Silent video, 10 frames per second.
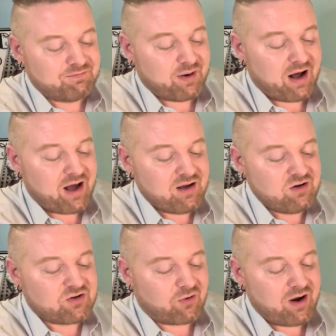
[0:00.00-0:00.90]
but I
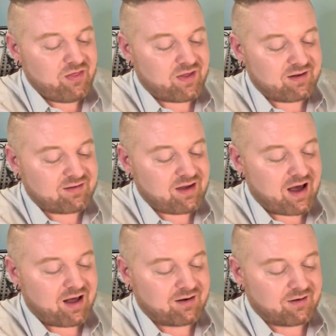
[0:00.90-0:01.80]
enjoyed this
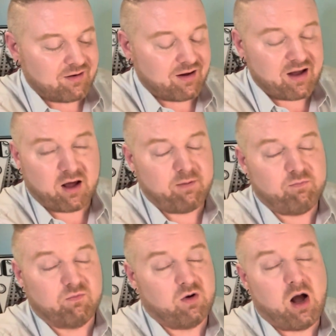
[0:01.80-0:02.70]
candle, and I
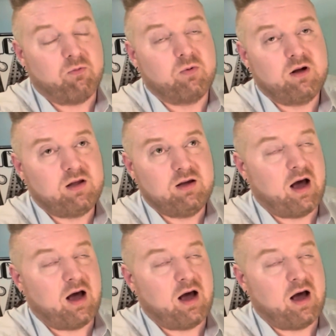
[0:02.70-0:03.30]
I really,